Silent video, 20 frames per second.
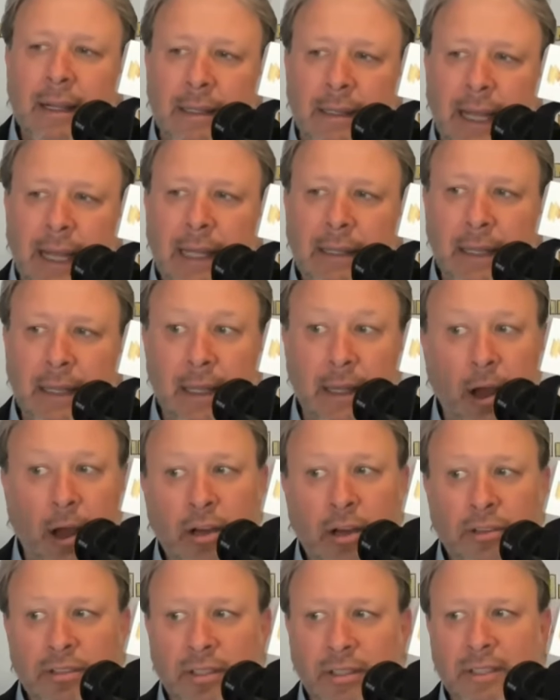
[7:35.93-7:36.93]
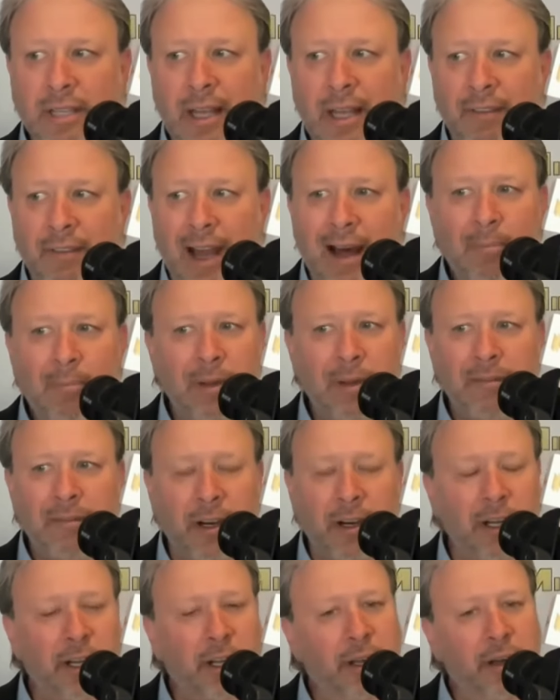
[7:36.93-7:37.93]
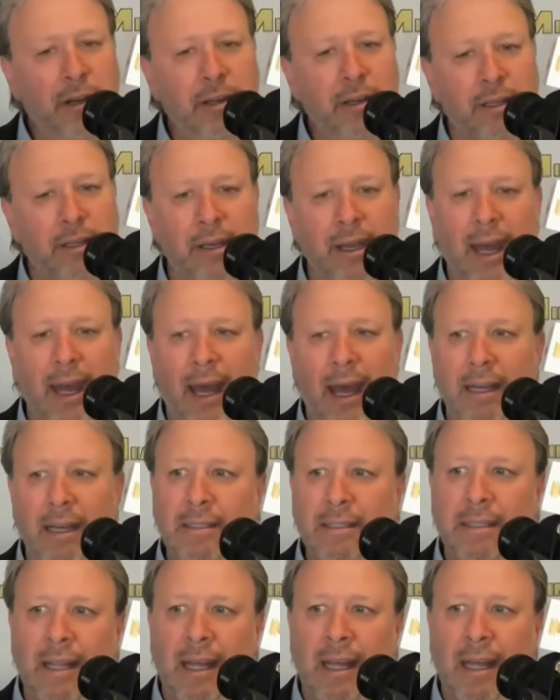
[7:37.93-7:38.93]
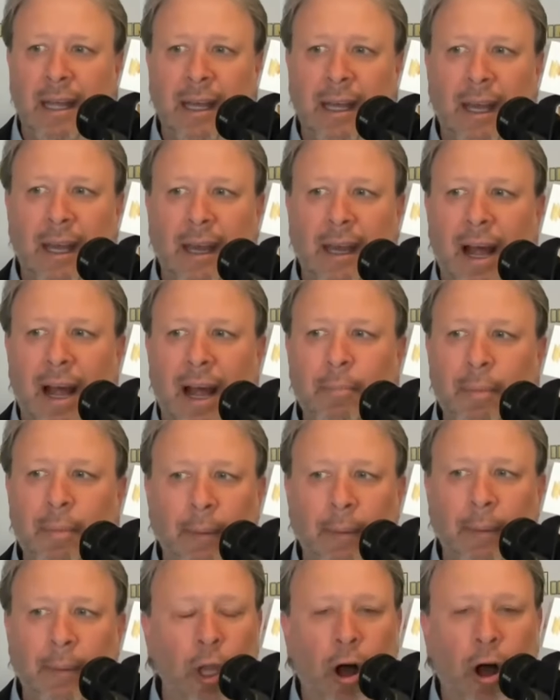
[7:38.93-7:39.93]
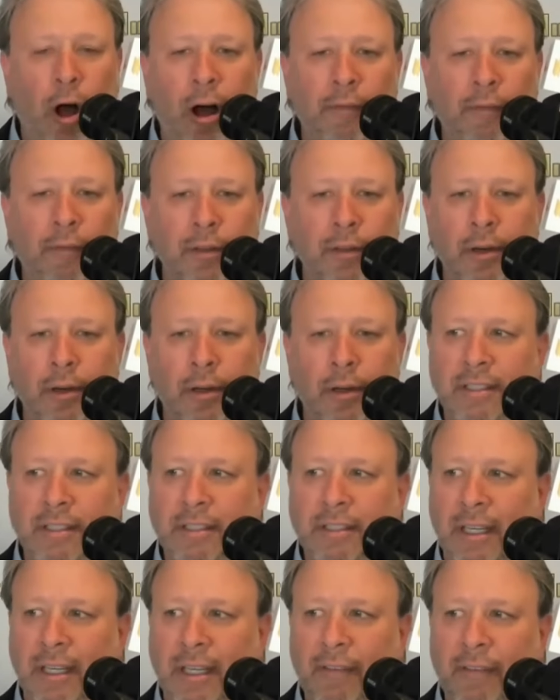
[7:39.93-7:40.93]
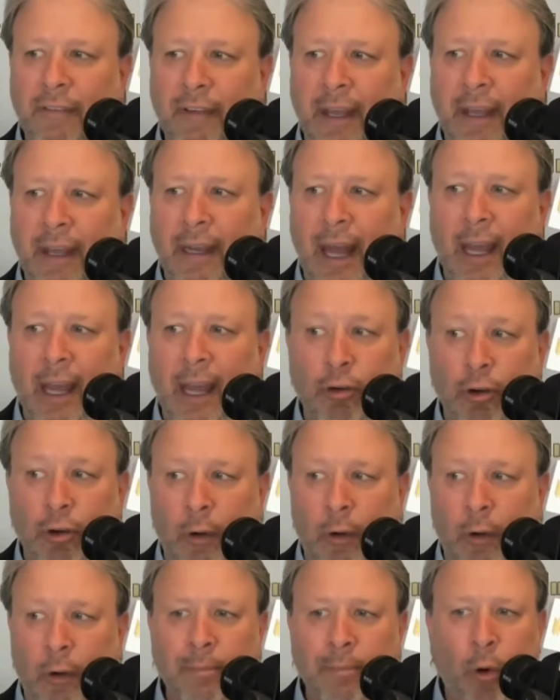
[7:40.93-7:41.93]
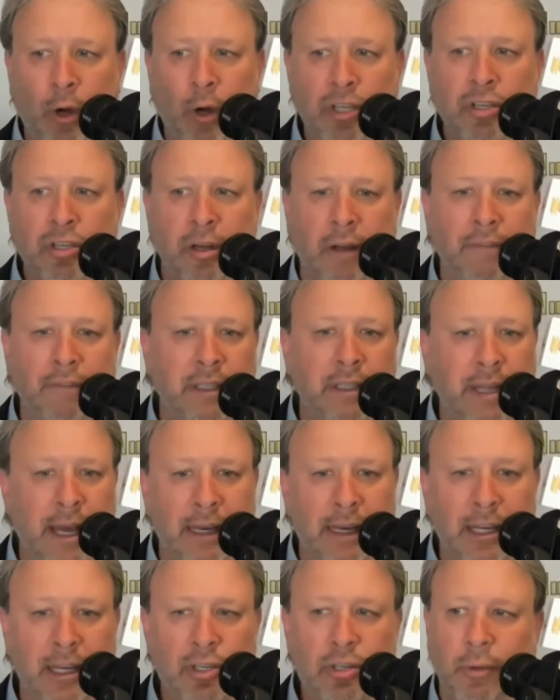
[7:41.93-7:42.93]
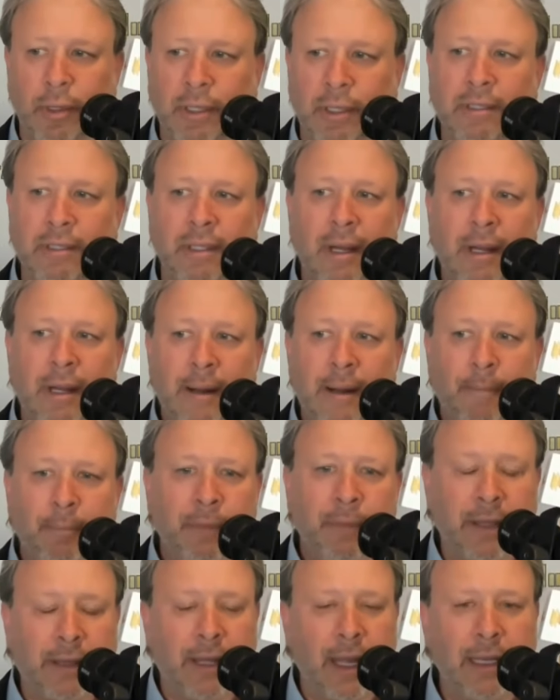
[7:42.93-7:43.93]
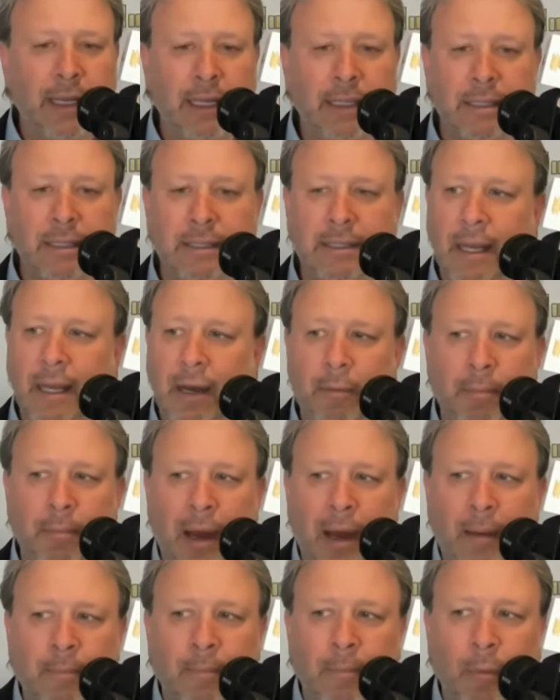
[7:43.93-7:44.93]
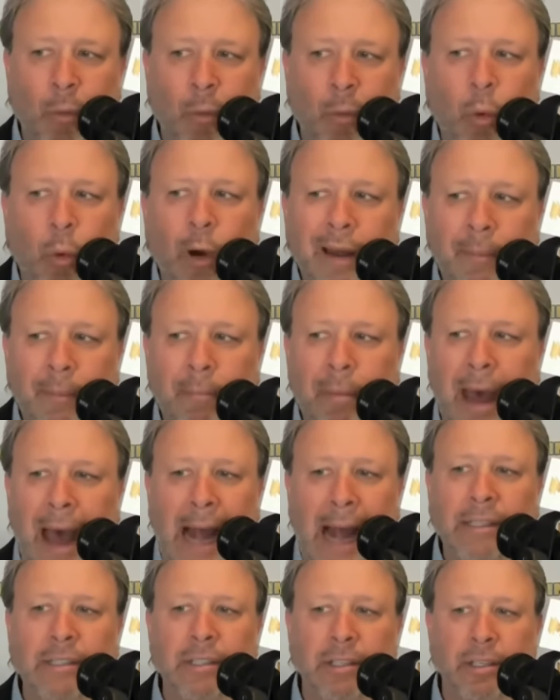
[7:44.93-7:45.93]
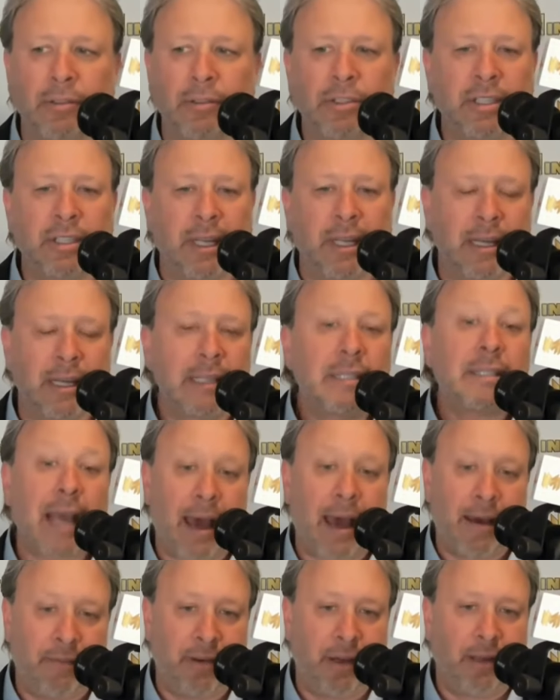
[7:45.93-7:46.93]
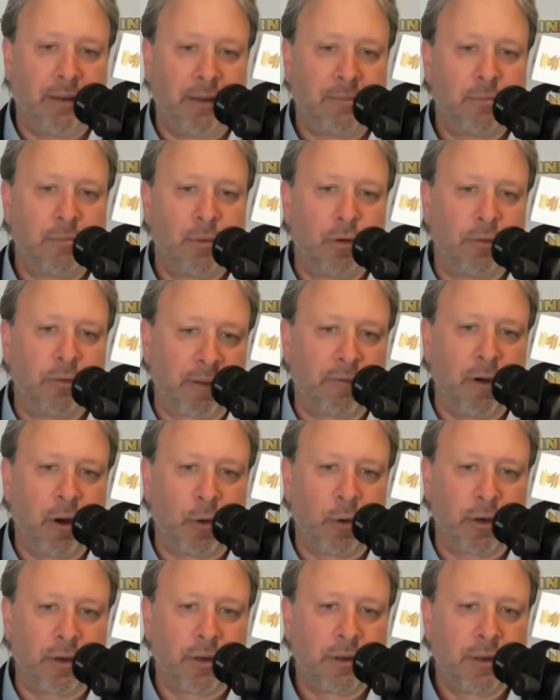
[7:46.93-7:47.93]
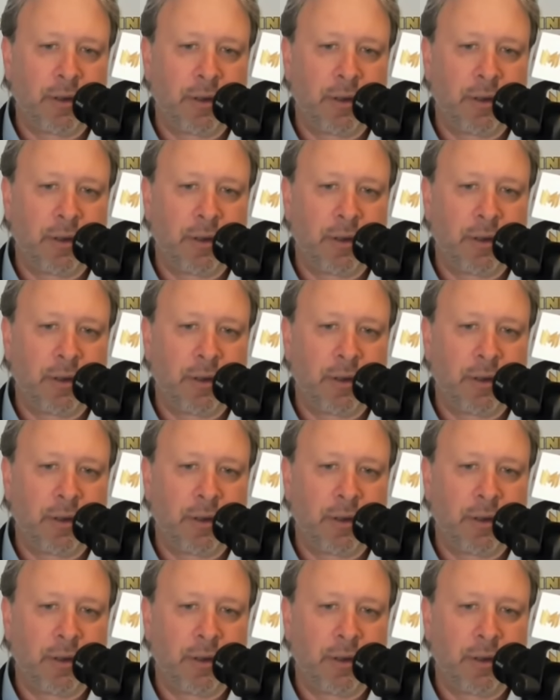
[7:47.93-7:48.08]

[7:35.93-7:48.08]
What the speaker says: Lately, the auctions have not been very good, as they have not been able to offload a significant and growing portion of the debt issuance that they need to sell. Bob, what impact do you see this having moving forward?